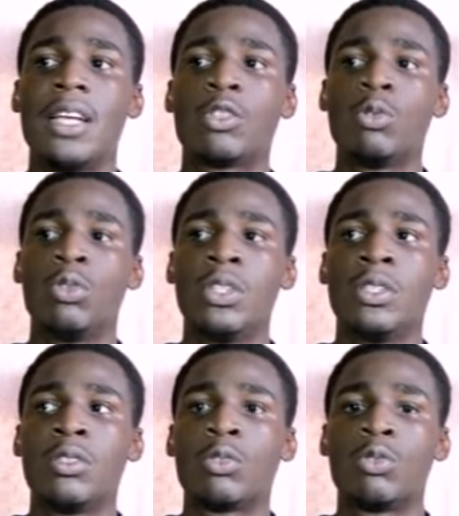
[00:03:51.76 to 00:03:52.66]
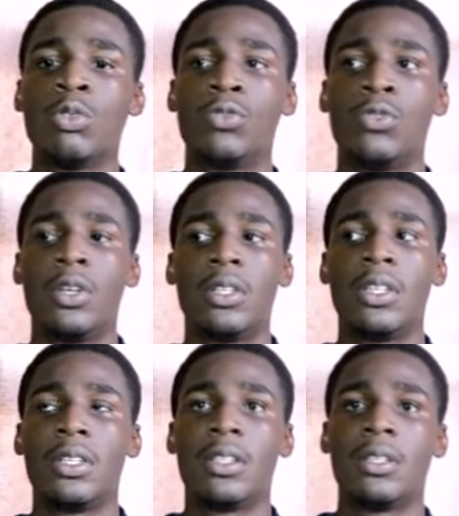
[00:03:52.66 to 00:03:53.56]
schooled in school for
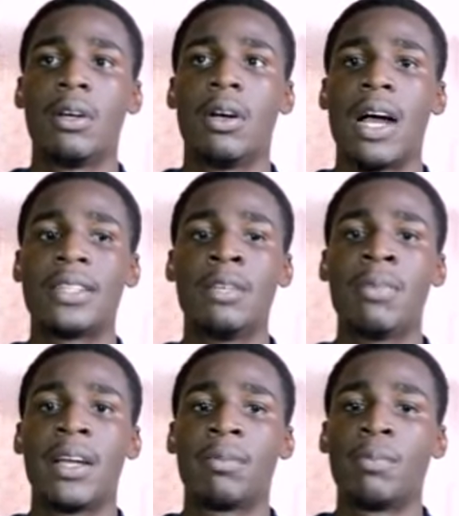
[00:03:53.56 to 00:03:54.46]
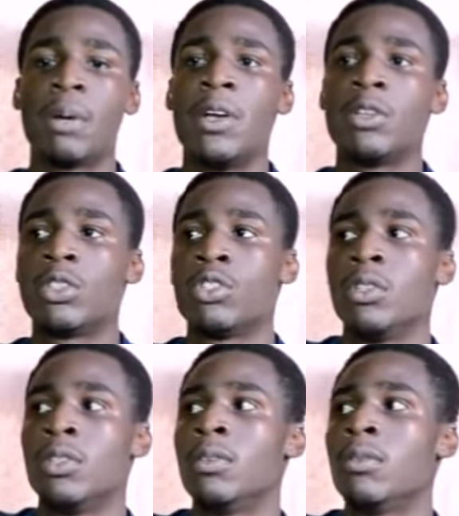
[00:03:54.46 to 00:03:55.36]
the attended my primary
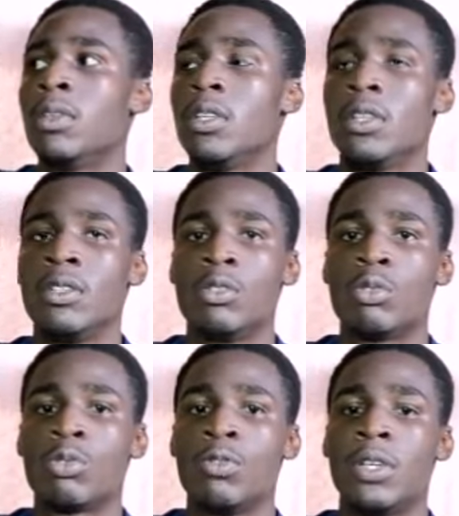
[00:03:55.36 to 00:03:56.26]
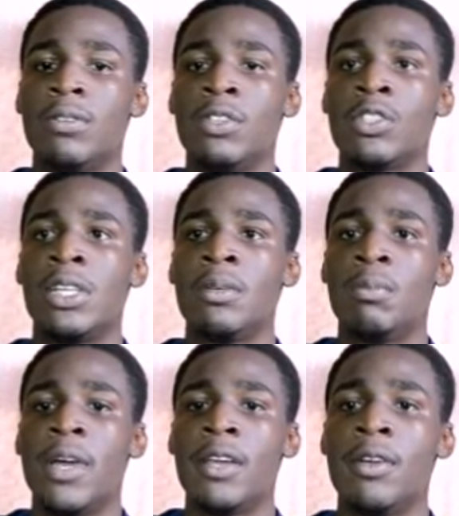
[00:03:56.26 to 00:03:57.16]
education in school for the visually
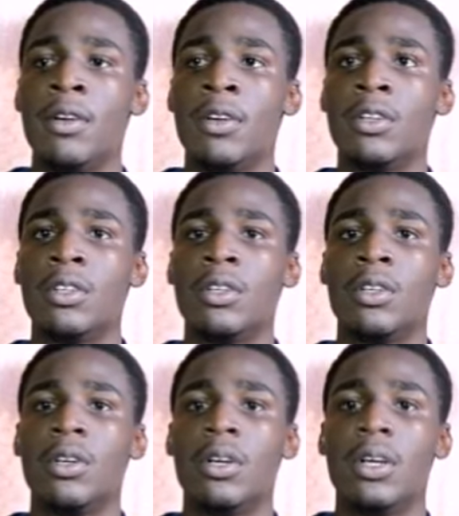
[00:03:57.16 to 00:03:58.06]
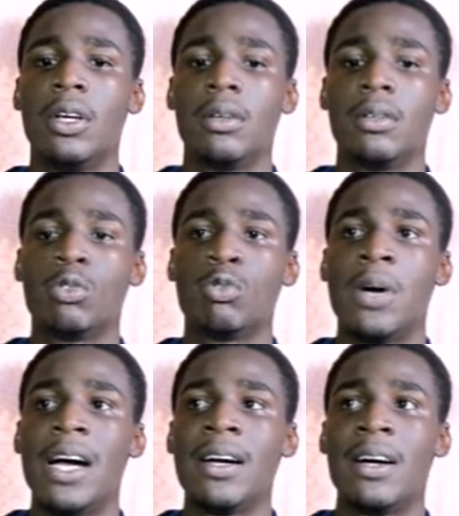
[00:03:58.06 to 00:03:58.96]
impaired
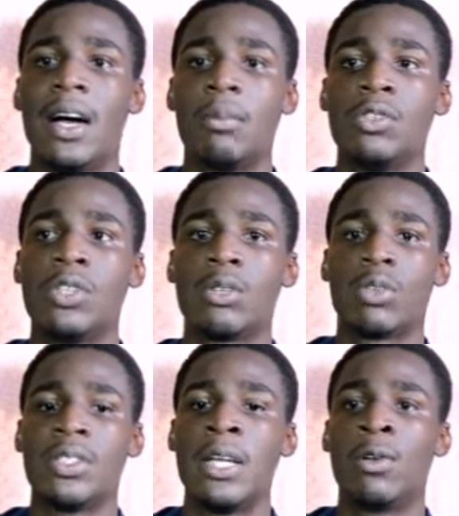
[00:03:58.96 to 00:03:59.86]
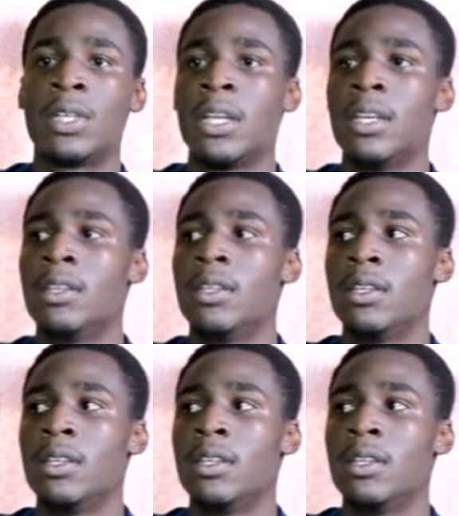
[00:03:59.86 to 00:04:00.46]
Zuba Abuja. It was then located